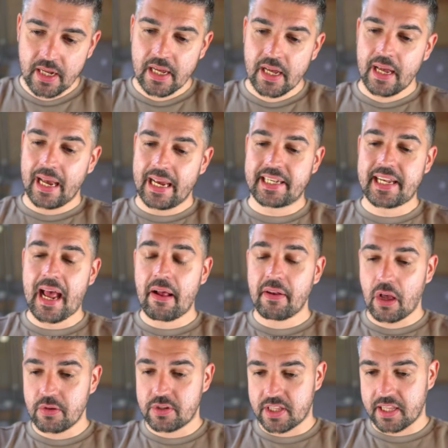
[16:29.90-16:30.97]
It
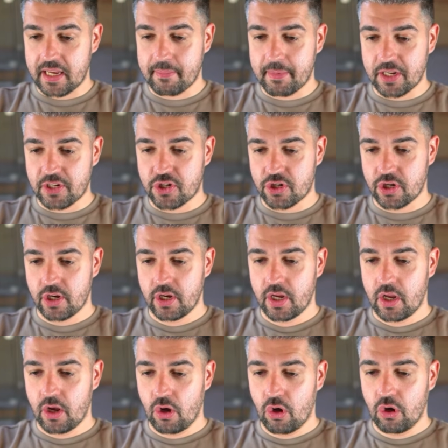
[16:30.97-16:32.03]
downloads the image,
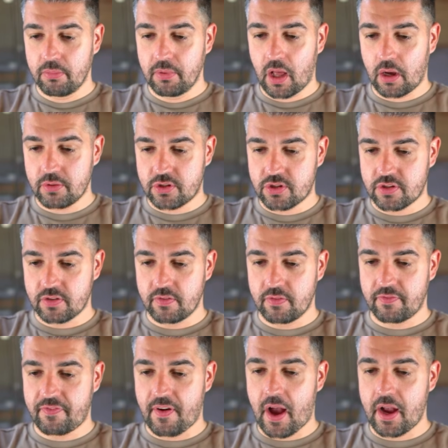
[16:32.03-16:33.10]
uploads
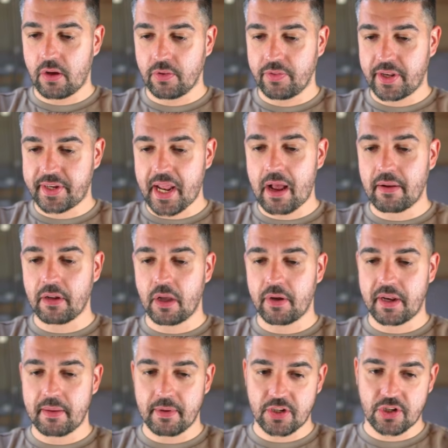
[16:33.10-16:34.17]
file. The download
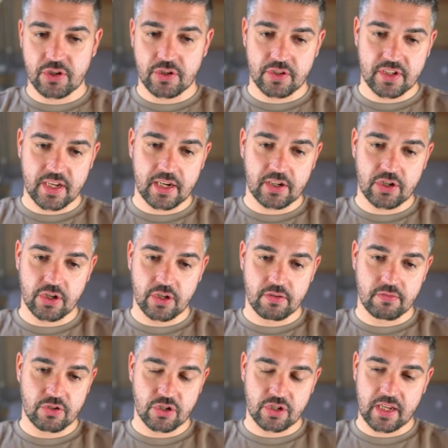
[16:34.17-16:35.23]
image section
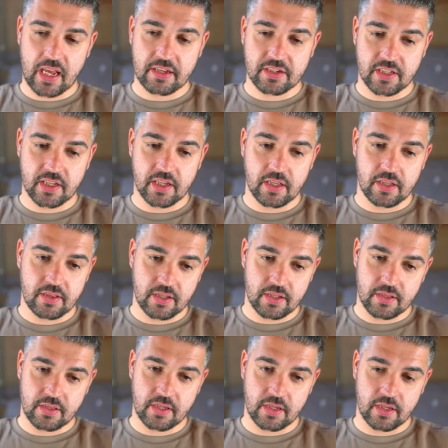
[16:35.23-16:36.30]
just gets
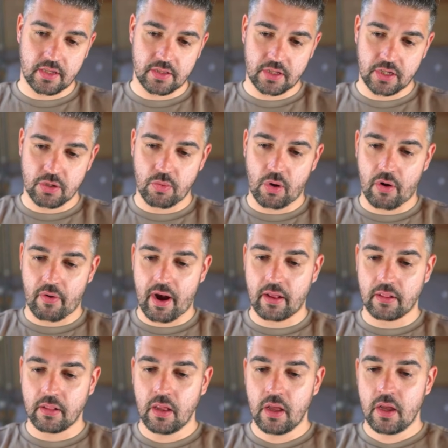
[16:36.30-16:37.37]
the
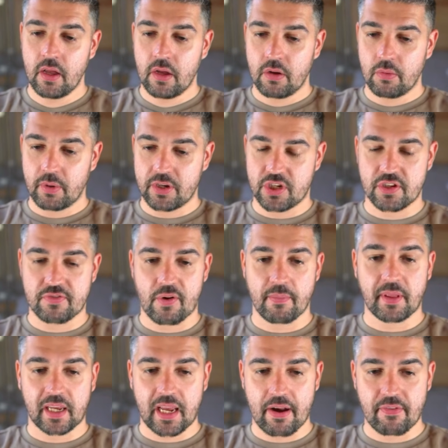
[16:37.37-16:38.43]
URL, which is from the
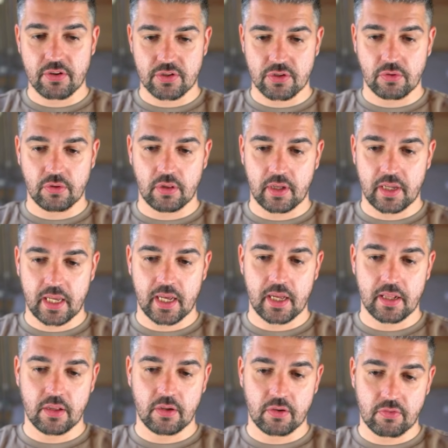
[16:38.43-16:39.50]
get result here.
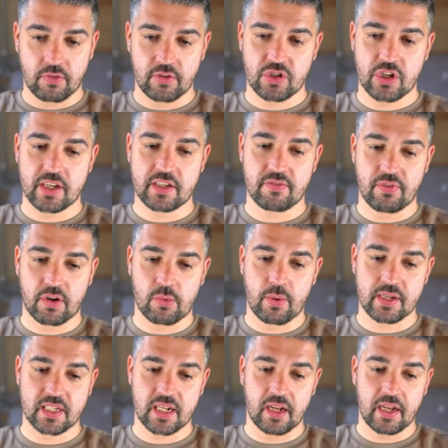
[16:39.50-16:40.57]
Look, JSON
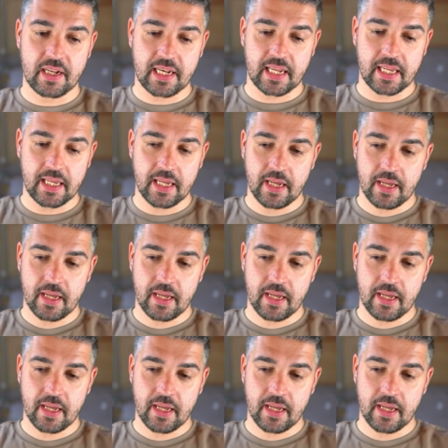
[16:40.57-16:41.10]
request ID.